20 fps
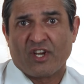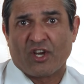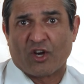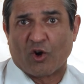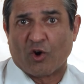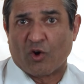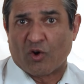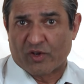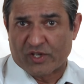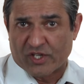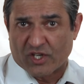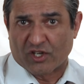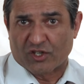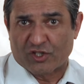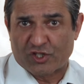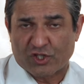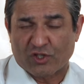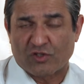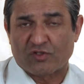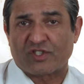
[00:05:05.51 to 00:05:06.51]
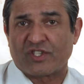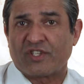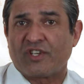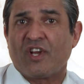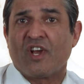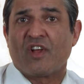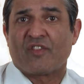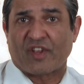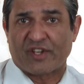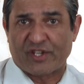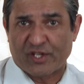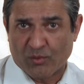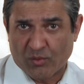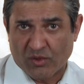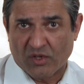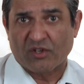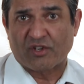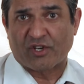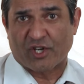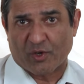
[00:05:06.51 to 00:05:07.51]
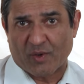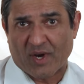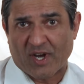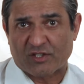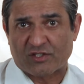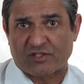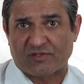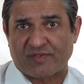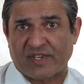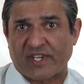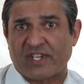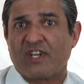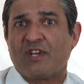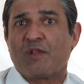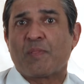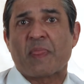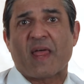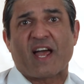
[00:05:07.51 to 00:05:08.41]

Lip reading: or young children, that they will grow out of it,